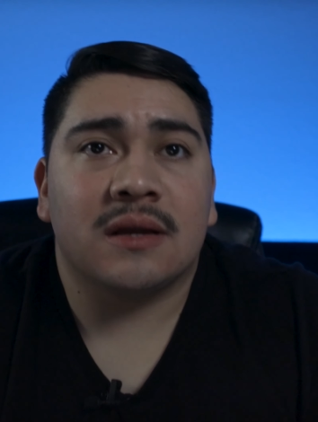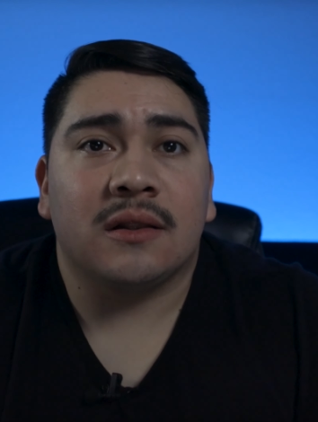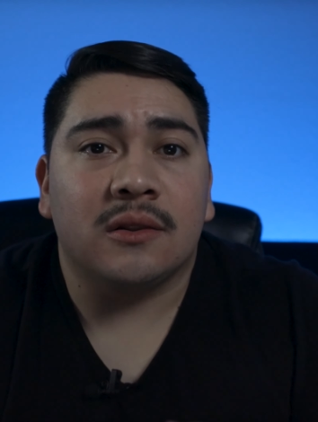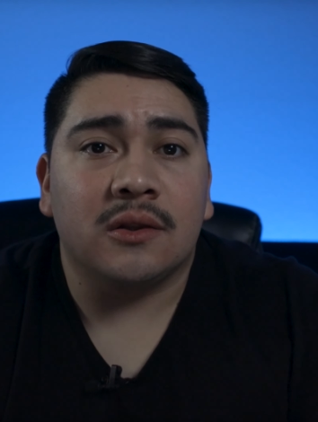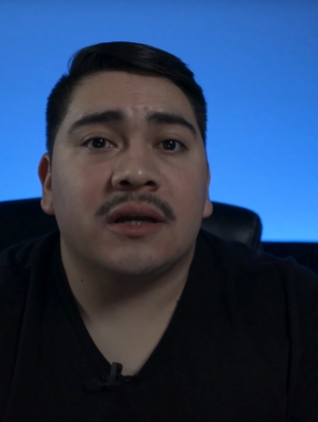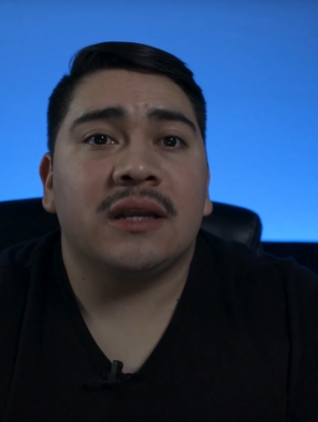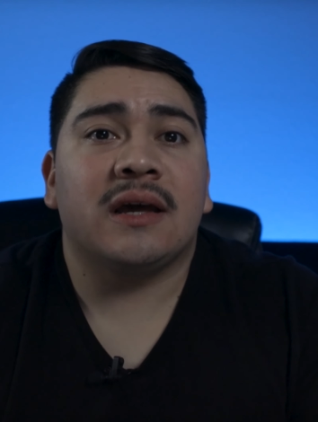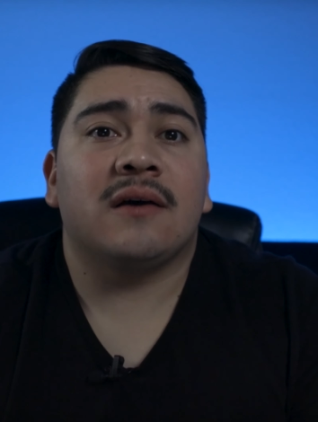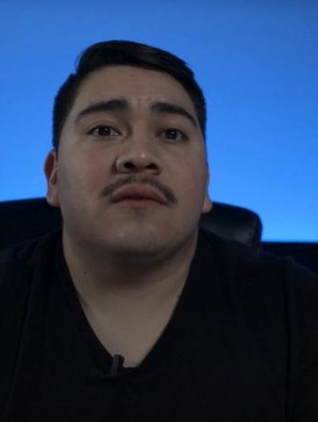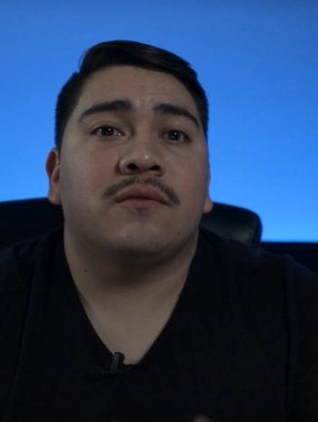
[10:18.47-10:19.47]
looking
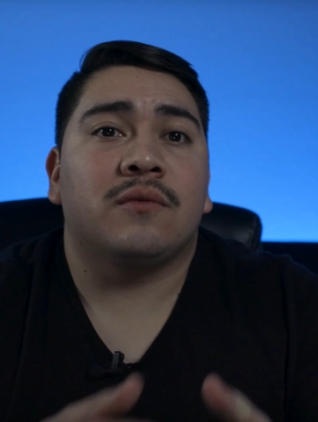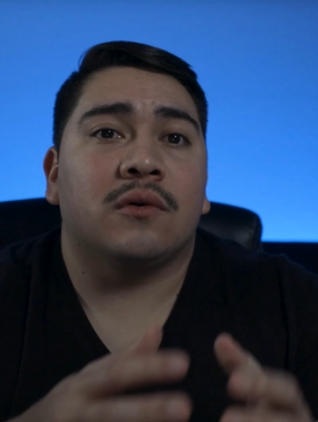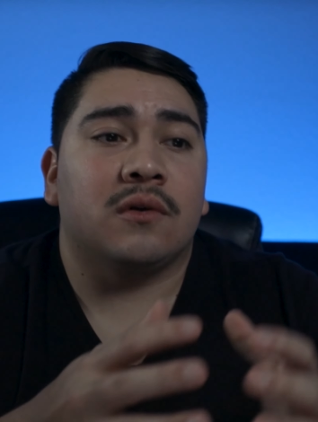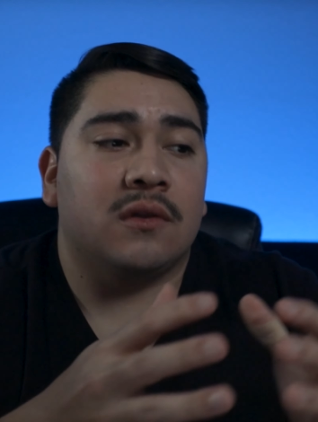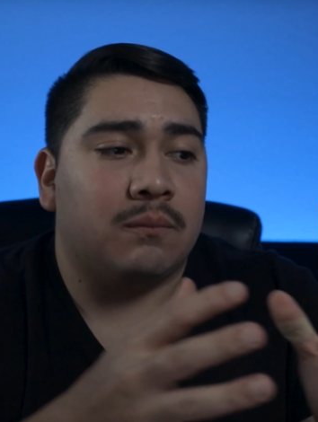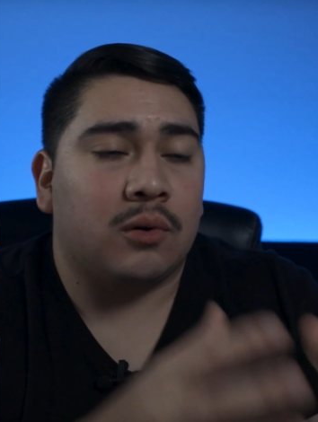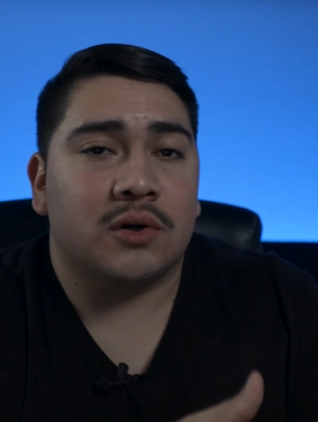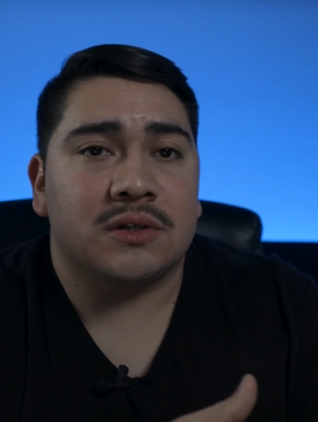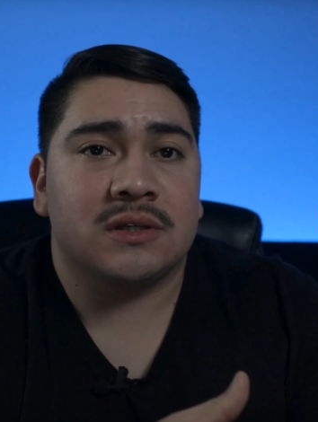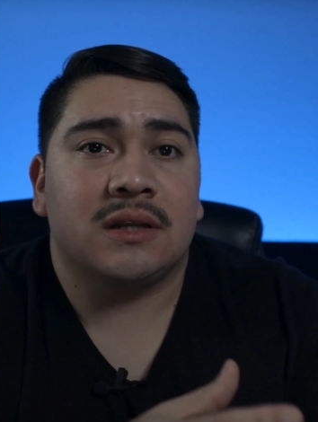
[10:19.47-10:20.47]
out for the
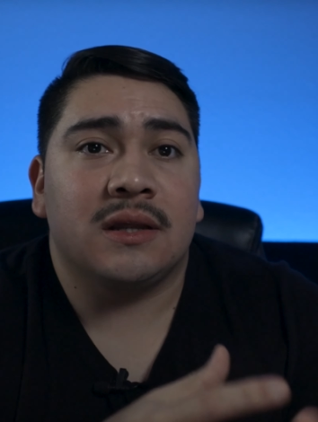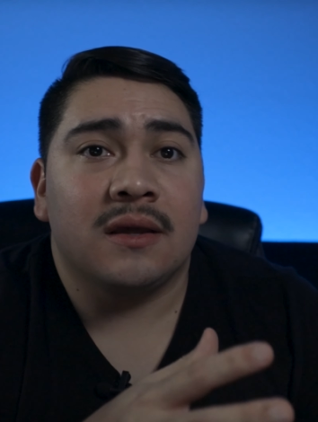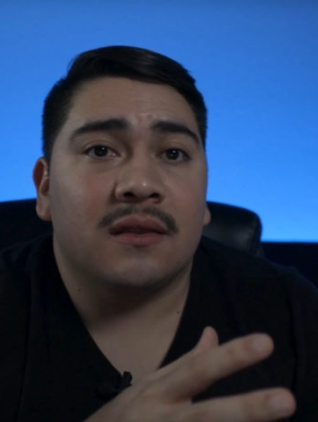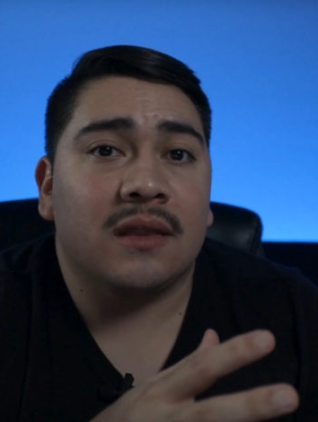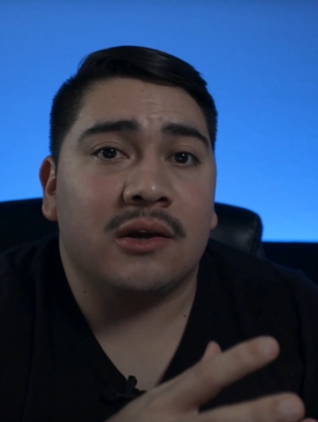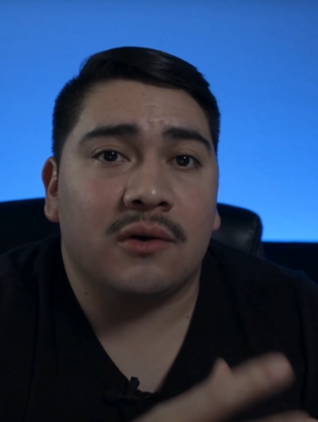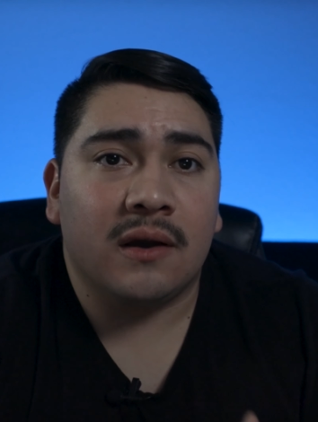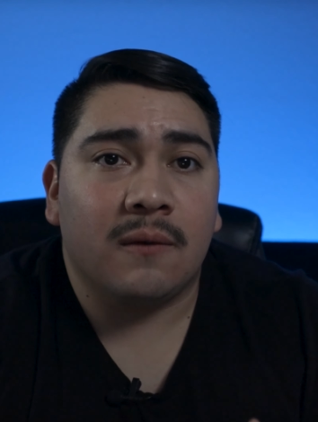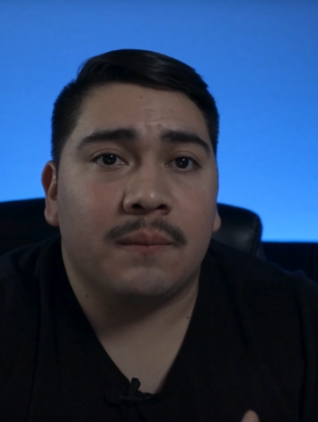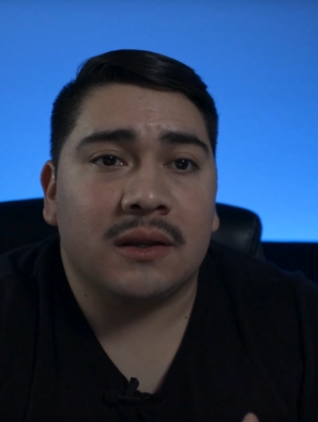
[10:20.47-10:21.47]
person that you're
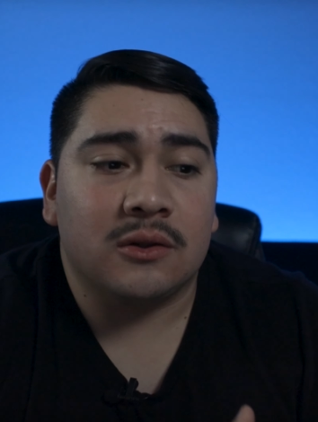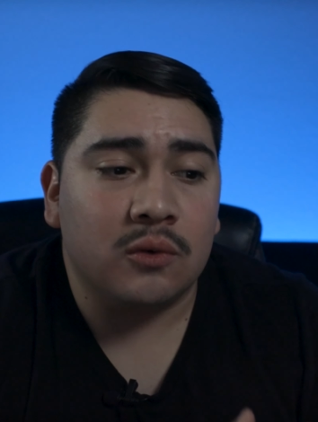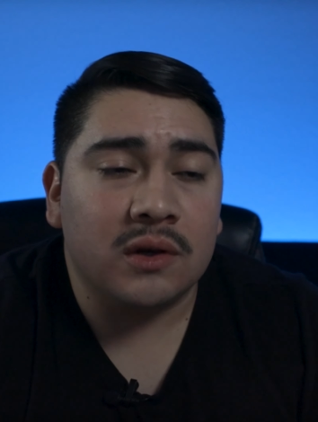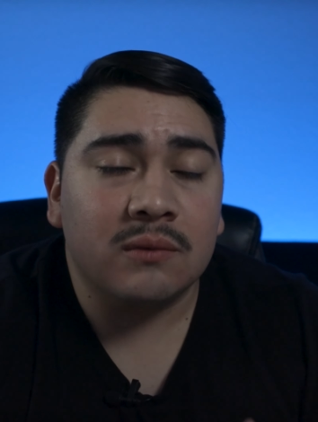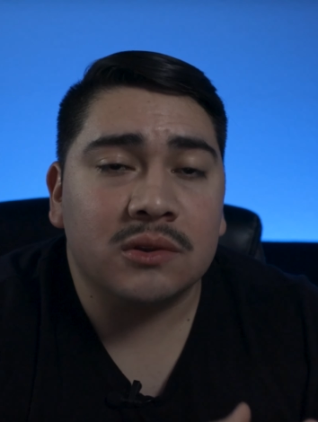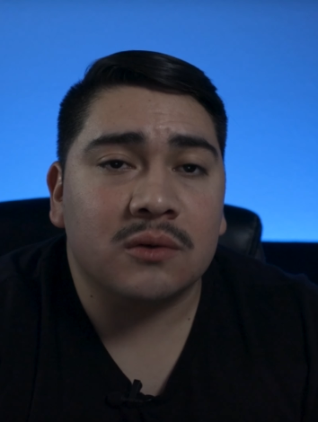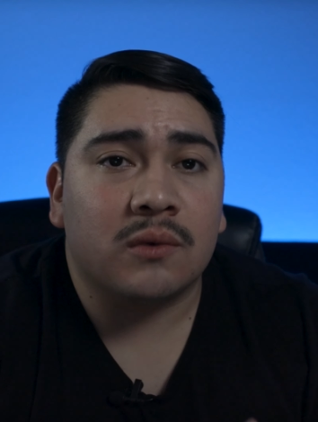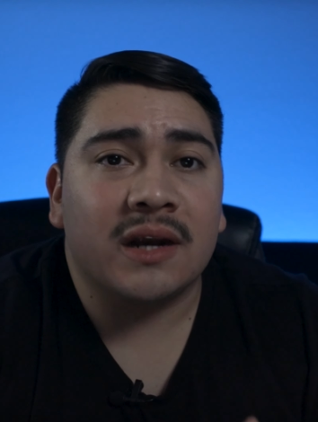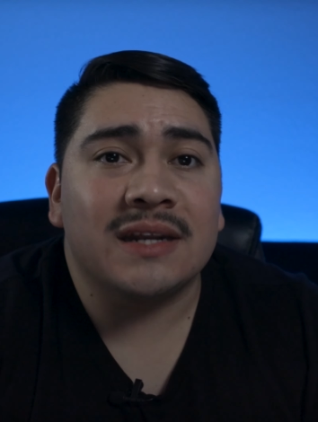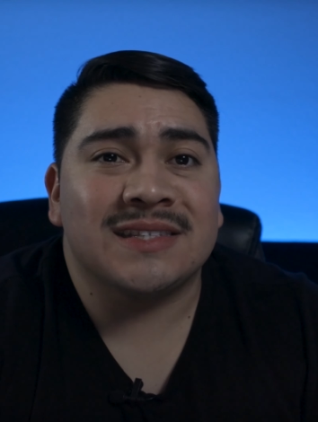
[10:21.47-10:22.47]
helping, doing it with the
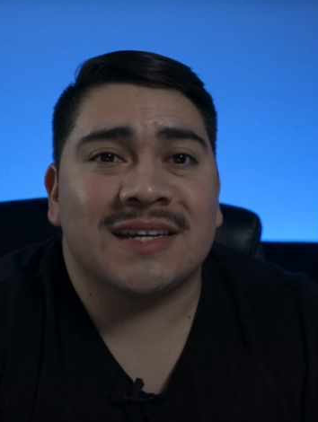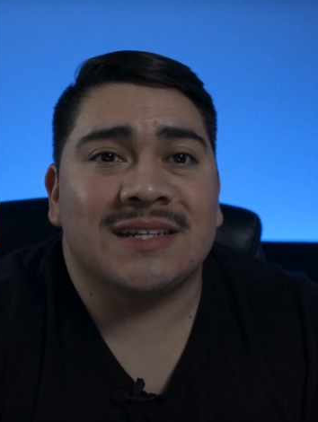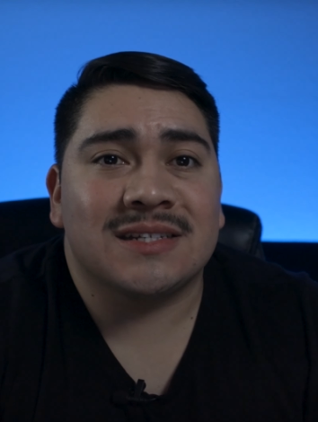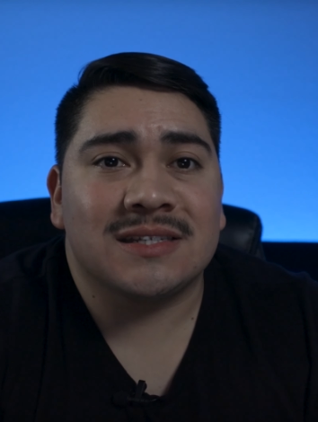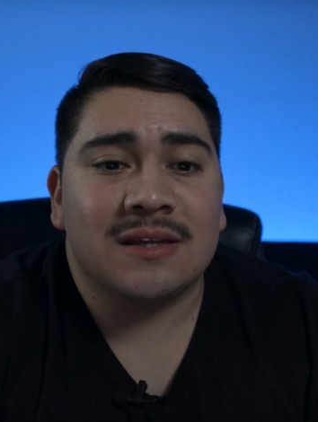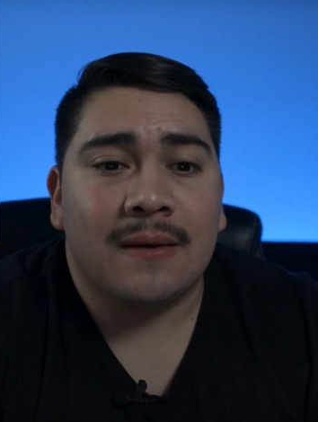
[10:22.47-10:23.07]
right intentions,